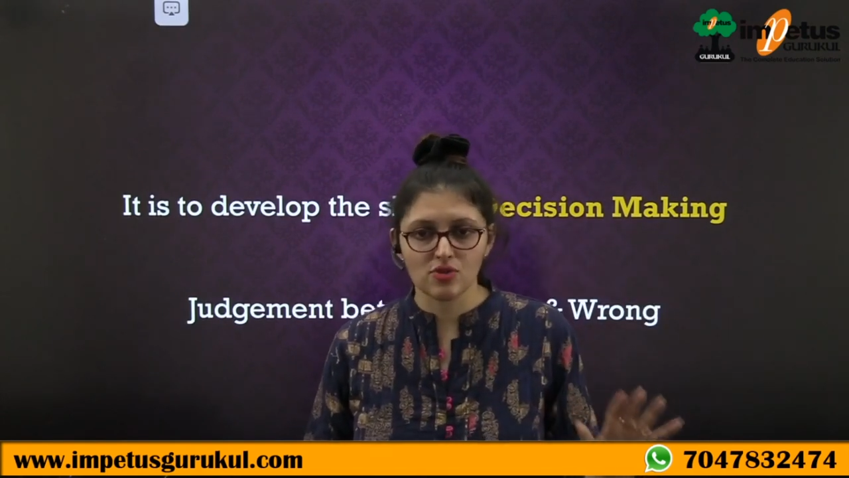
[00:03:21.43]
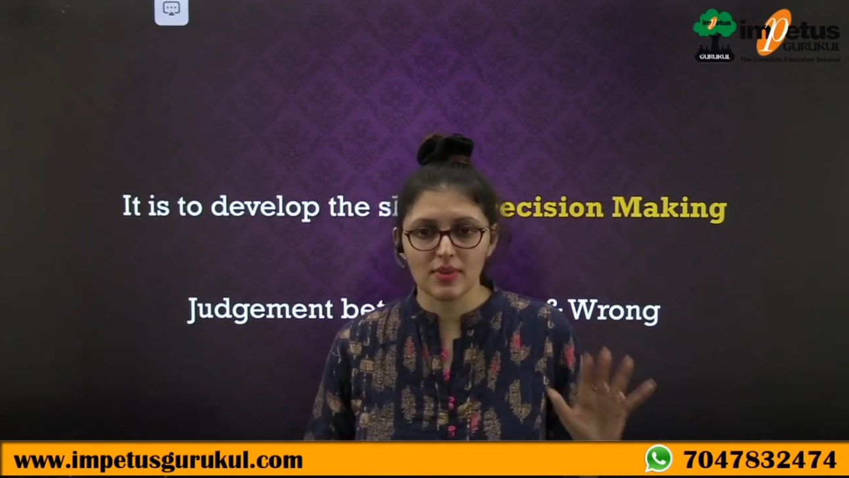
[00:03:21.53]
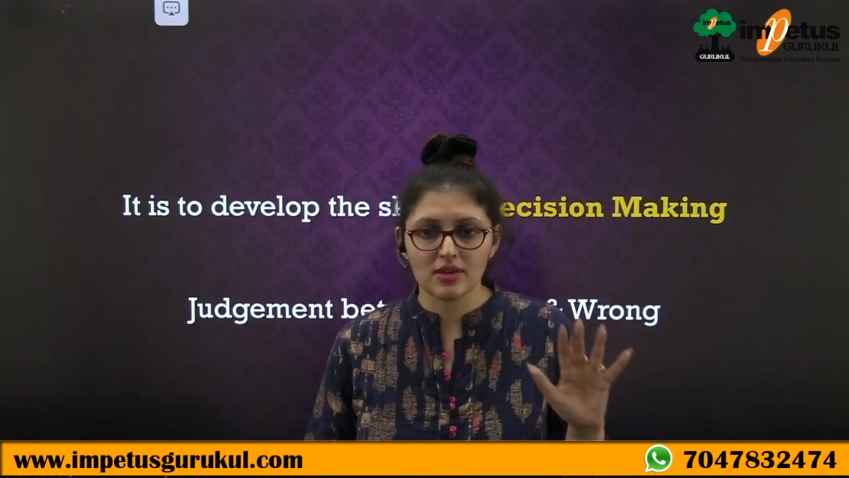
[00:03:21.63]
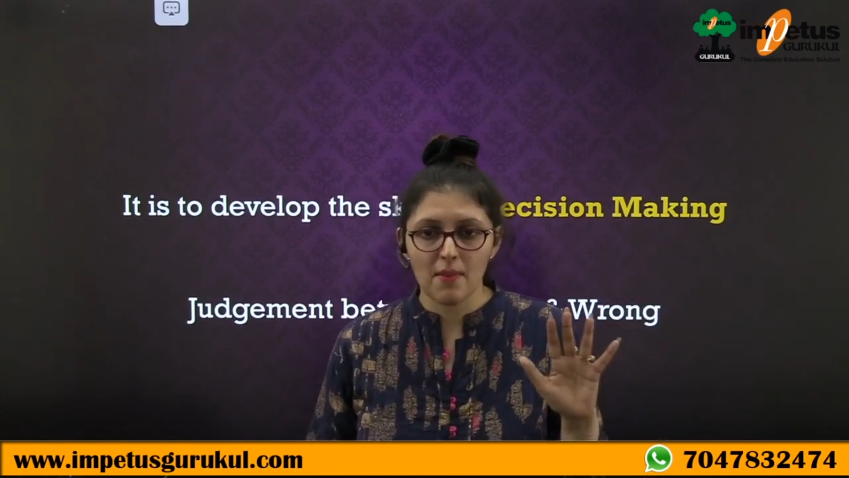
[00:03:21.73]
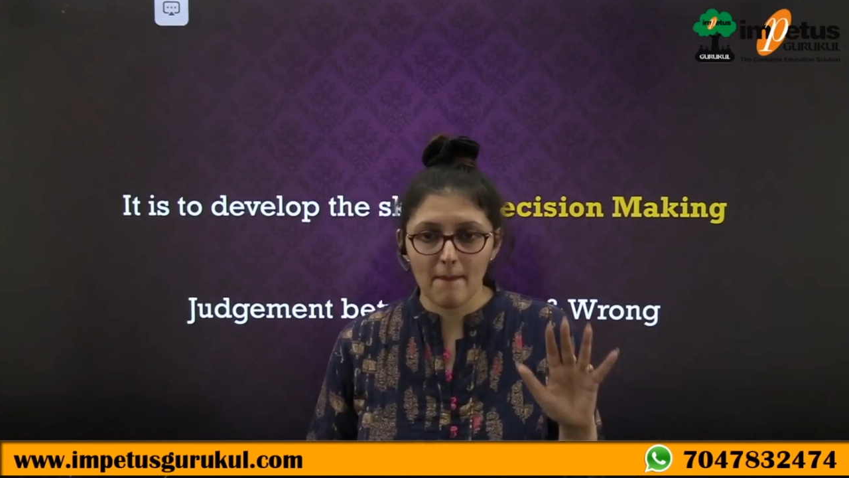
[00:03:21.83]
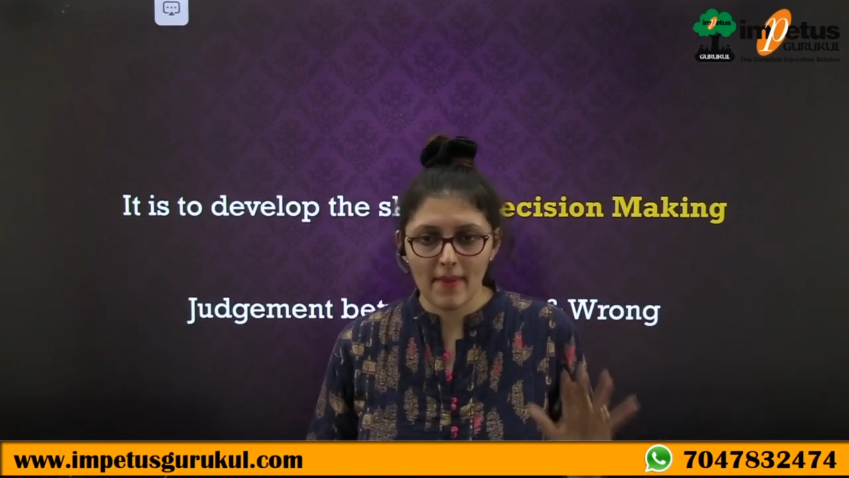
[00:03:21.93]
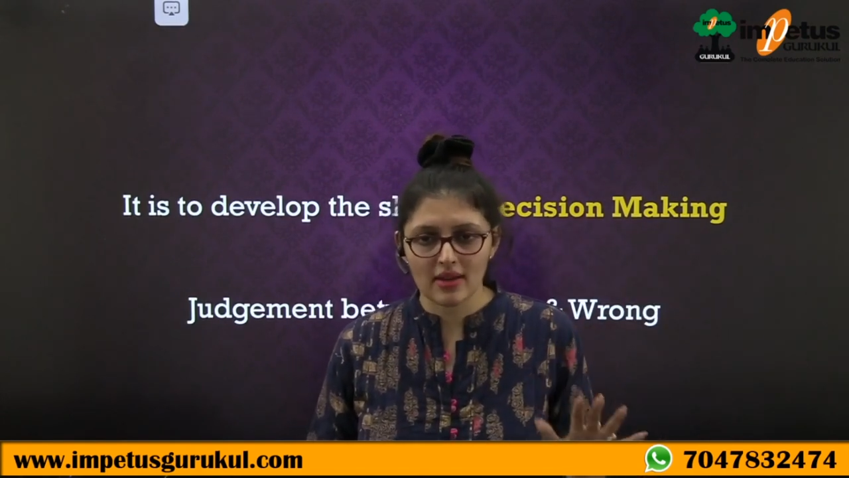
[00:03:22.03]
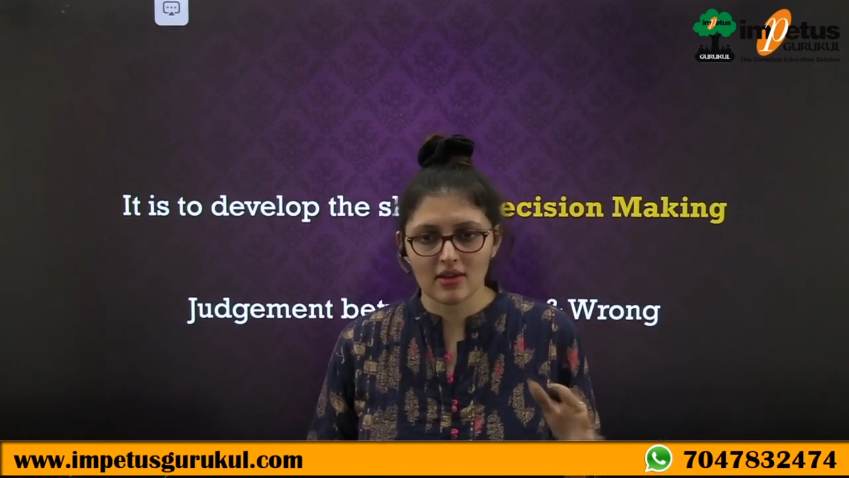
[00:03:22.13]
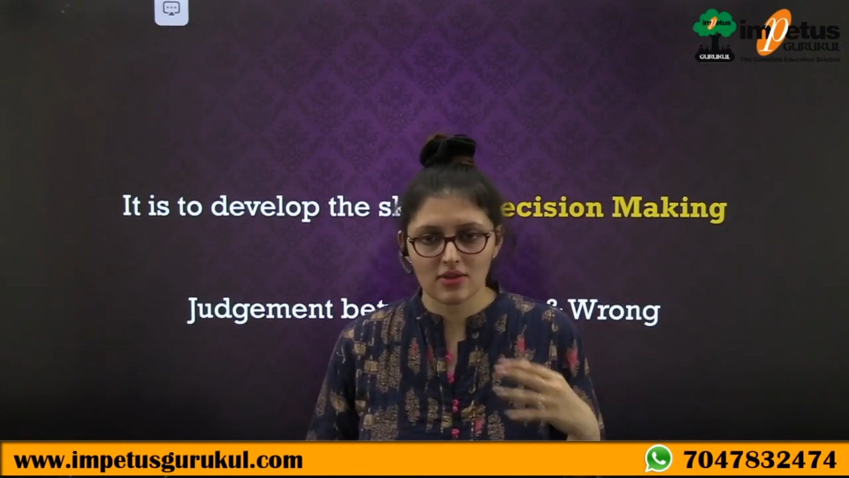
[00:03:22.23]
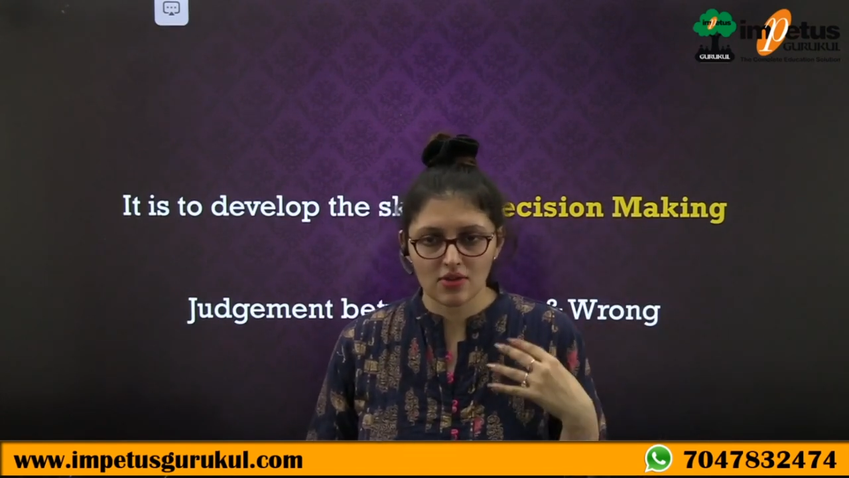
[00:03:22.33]
to be
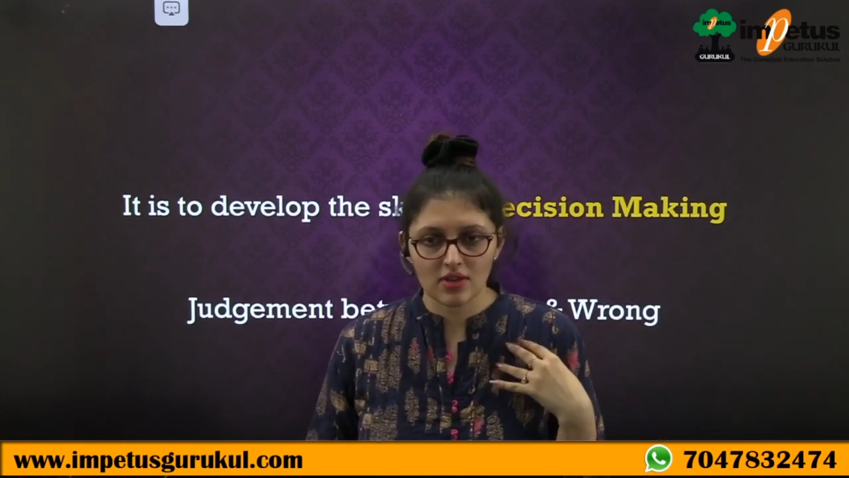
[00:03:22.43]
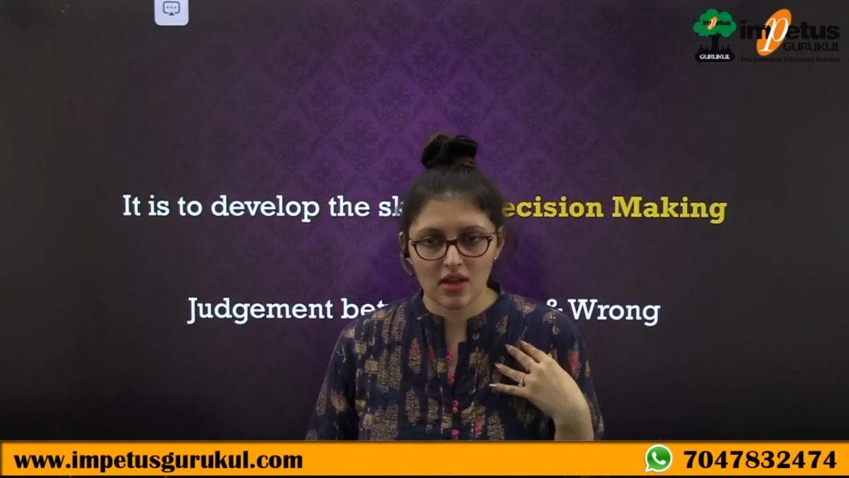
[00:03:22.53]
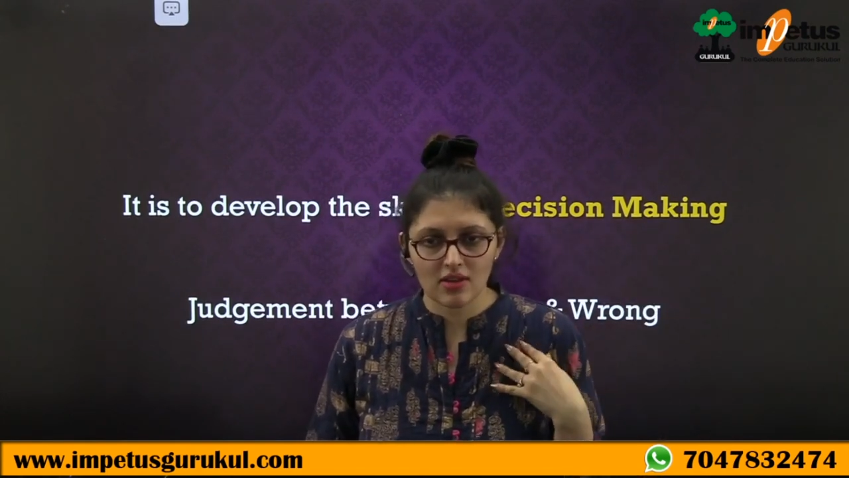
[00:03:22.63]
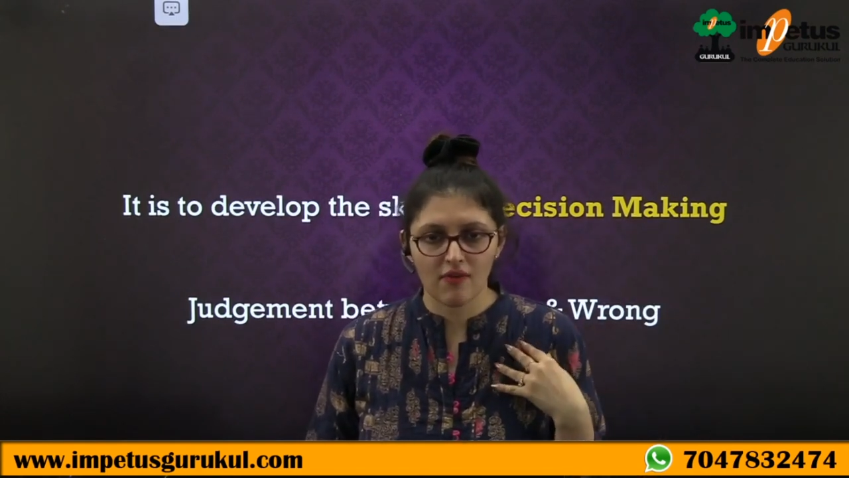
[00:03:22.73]
dependent on us